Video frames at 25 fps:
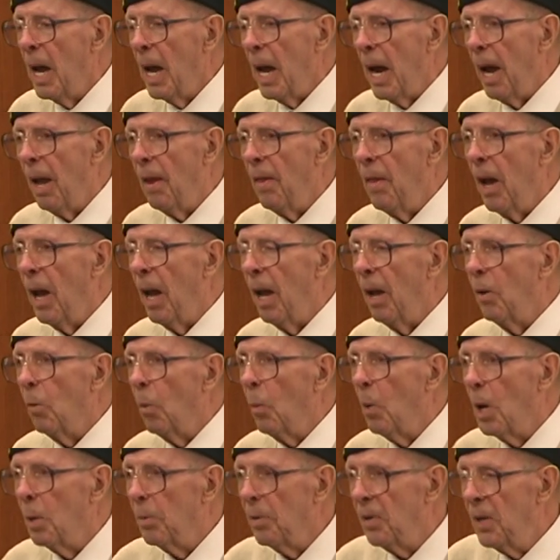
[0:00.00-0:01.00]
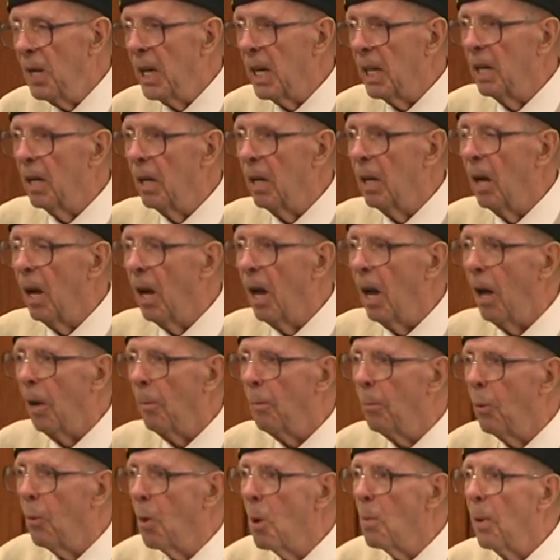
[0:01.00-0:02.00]
and then we would dig uh,
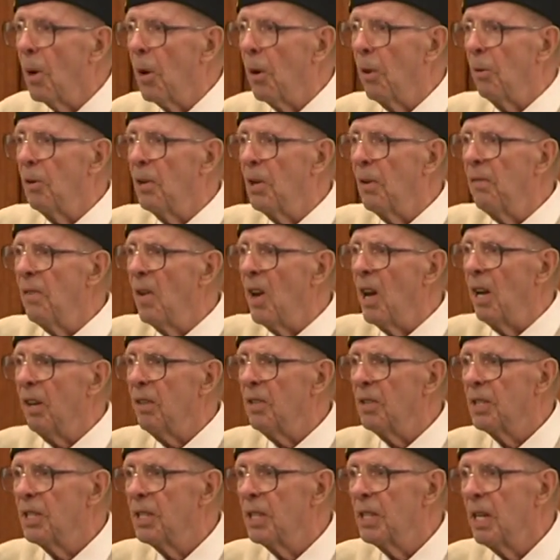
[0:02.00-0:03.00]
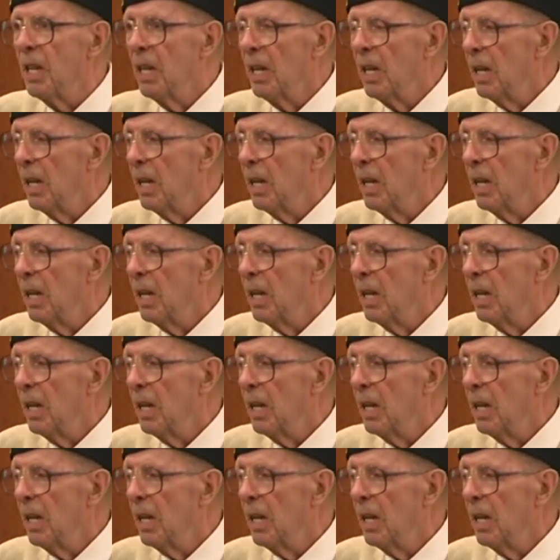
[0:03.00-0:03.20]
perimeter defense.